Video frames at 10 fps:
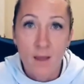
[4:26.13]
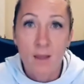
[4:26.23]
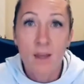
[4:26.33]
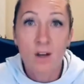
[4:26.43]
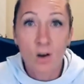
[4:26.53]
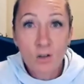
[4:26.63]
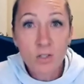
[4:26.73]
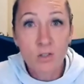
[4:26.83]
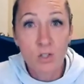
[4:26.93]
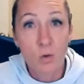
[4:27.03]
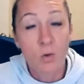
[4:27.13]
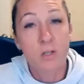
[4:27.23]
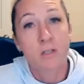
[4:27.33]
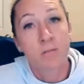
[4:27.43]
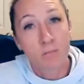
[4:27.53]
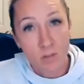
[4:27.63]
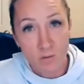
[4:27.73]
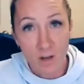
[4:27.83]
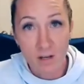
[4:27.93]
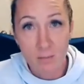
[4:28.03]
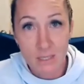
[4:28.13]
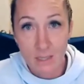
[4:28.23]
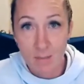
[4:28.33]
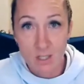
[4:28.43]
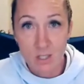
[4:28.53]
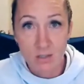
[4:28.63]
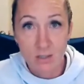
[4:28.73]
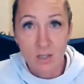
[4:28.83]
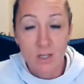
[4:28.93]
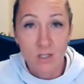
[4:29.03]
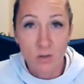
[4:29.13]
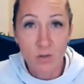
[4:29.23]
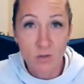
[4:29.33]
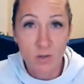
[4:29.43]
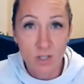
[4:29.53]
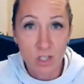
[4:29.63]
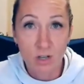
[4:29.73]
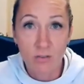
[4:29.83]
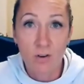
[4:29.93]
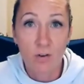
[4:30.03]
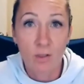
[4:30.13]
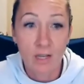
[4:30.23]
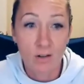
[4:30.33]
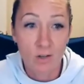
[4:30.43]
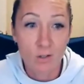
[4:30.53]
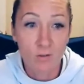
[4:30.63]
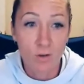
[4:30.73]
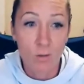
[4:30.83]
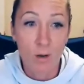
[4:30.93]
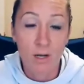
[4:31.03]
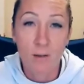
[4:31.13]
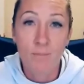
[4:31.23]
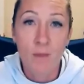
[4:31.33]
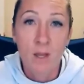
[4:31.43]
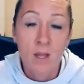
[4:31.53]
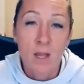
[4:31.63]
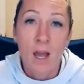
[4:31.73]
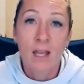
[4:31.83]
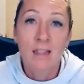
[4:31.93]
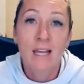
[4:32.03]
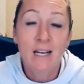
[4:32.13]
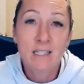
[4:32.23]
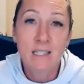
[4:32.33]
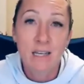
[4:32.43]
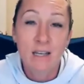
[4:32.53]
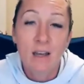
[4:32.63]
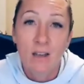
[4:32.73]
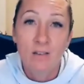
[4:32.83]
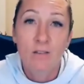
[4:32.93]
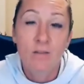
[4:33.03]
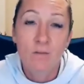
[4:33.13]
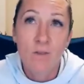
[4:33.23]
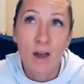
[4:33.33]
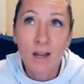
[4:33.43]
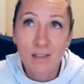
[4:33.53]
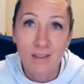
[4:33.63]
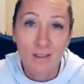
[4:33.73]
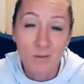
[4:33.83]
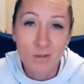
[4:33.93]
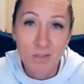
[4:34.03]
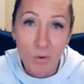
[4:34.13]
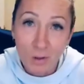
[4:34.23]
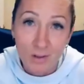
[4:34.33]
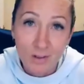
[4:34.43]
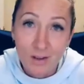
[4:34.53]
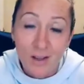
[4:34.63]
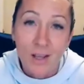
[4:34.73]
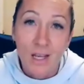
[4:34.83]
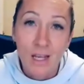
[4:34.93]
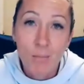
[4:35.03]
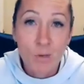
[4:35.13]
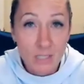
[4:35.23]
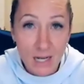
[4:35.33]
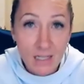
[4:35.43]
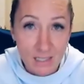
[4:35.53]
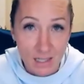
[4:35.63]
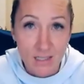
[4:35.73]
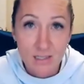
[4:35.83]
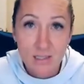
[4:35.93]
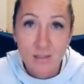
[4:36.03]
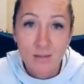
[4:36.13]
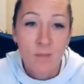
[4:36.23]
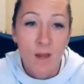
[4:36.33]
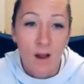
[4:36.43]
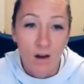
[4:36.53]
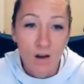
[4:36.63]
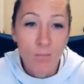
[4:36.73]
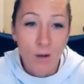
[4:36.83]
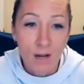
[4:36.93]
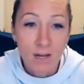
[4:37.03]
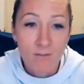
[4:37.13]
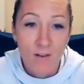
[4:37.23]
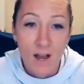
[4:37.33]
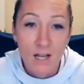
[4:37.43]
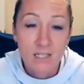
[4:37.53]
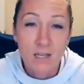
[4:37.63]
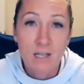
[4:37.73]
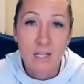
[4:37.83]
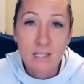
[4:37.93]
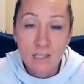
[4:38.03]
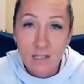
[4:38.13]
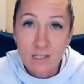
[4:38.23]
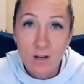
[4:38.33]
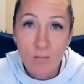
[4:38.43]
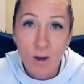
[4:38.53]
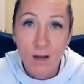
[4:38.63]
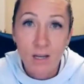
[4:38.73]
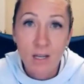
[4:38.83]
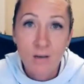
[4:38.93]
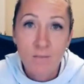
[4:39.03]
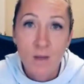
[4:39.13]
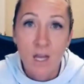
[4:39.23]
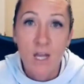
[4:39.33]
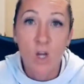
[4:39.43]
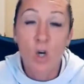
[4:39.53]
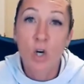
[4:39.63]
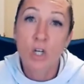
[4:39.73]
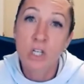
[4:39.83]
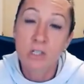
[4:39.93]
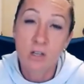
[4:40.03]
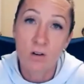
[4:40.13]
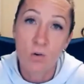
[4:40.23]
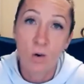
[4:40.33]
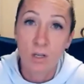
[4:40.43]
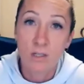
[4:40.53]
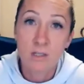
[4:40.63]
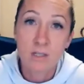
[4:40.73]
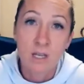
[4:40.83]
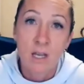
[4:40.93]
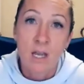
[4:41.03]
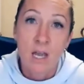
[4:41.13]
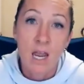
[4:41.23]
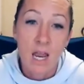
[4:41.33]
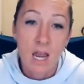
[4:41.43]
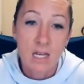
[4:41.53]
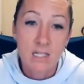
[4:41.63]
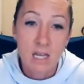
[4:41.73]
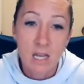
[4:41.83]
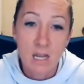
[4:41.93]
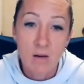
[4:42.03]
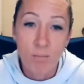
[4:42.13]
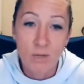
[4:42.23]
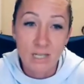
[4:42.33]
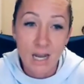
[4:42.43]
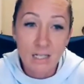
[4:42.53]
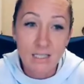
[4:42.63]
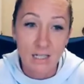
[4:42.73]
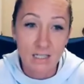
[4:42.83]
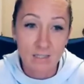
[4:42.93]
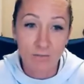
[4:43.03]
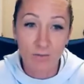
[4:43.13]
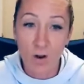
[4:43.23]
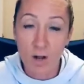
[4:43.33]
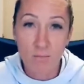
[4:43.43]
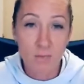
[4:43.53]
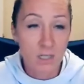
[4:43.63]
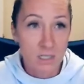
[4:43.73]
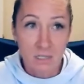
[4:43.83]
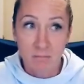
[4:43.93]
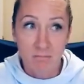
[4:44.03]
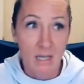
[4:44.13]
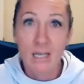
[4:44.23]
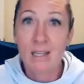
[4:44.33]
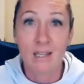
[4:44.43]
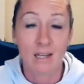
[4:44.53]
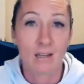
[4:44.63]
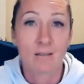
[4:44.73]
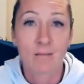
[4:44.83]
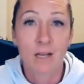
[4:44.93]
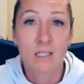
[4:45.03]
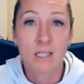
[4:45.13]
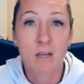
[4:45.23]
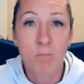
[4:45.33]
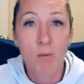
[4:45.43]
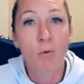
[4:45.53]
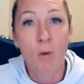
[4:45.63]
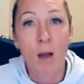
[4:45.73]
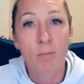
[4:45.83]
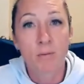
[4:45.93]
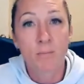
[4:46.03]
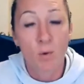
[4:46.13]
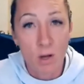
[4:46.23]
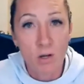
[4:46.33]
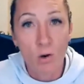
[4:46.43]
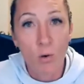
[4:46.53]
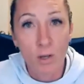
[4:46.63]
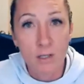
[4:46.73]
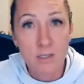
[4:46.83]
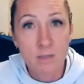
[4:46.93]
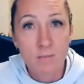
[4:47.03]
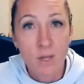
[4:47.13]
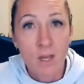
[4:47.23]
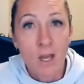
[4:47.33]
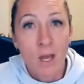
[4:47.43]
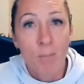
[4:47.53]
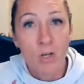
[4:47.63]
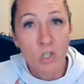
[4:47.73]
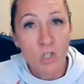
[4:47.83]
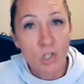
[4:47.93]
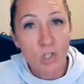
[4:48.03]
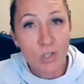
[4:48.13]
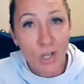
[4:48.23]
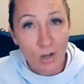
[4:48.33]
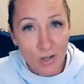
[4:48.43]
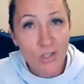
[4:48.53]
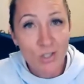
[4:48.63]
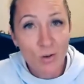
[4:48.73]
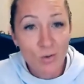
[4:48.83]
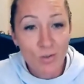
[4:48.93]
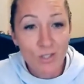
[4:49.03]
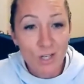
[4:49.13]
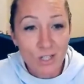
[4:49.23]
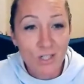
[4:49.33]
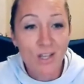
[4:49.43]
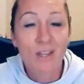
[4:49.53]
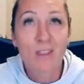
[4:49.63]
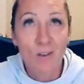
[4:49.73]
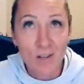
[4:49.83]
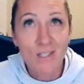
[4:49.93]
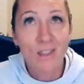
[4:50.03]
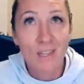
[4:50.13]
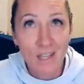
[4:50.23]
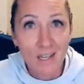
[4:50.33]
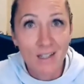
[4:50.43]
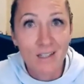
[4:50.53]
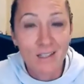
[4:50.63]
it also stores those vitamins I mentioned. So those are on the shelf for later use for your body. And lastly, and I think the most important, it protects us. Our body fat insulates our body, it cushions our organs, and it protects us from anything. It's like bubble wrap around our organs. But there is a thing